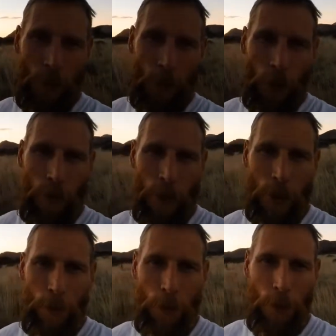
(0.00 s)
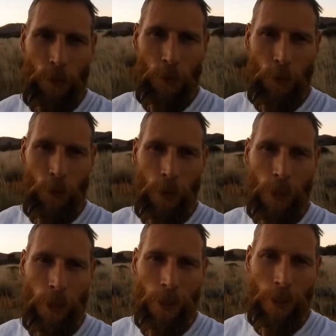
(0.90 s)
one of the most beautiful,
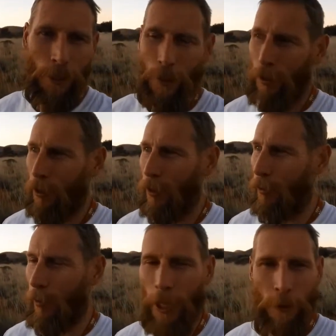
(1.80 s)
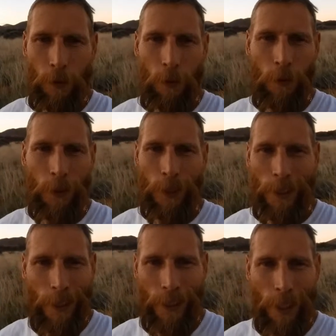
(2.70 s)
uh, peaceful,
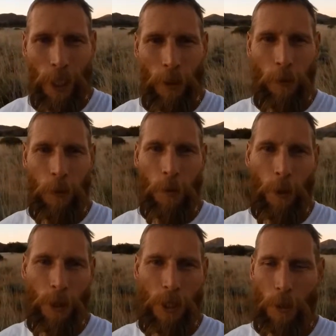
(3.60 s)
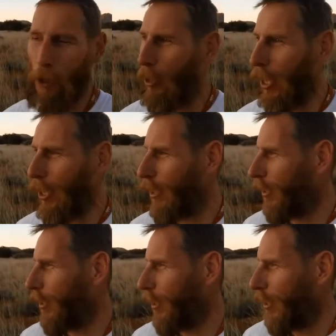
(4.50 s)
colourful spots in Australia.
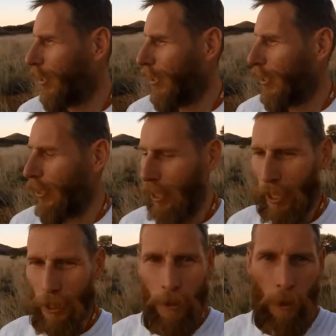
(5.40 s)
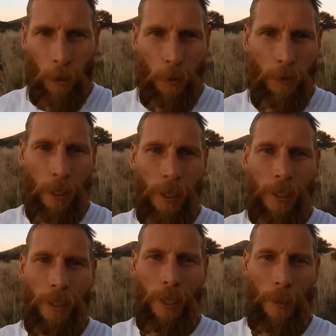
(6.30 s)
Uh, Docker River,
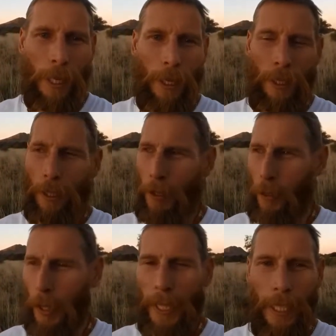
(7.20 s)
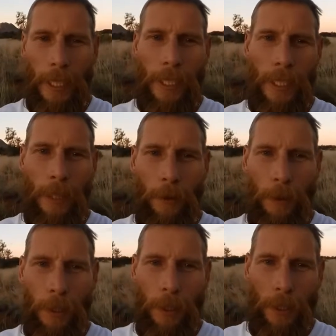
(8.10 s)
about uh, 20 k's out
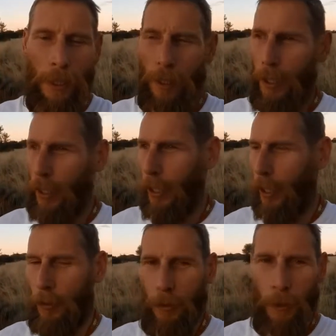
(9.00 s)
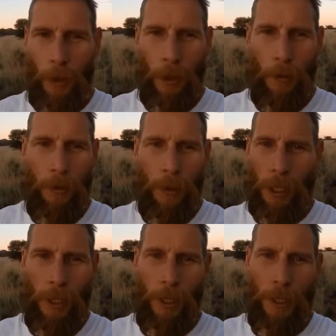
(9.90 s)
uh, from Docker
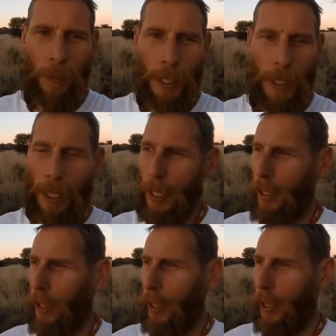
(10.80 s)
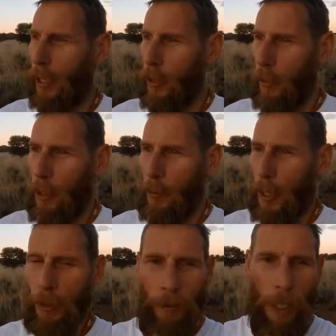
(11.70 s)
River. It's just spectacular here. It's always
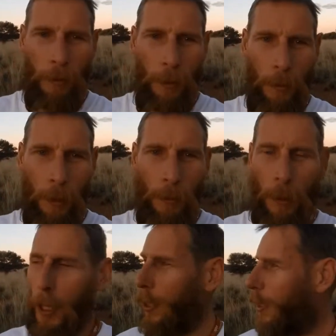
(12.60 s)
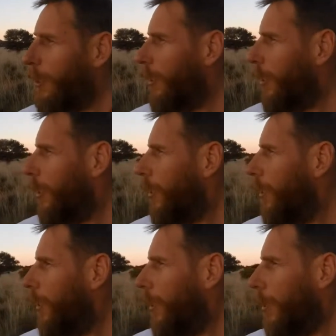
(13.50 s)
been a favourite spot of mine.
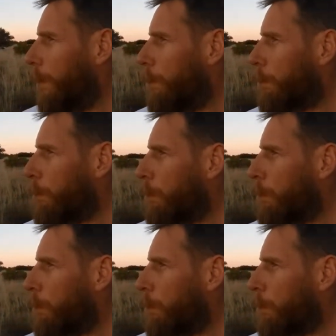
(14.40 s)
Um,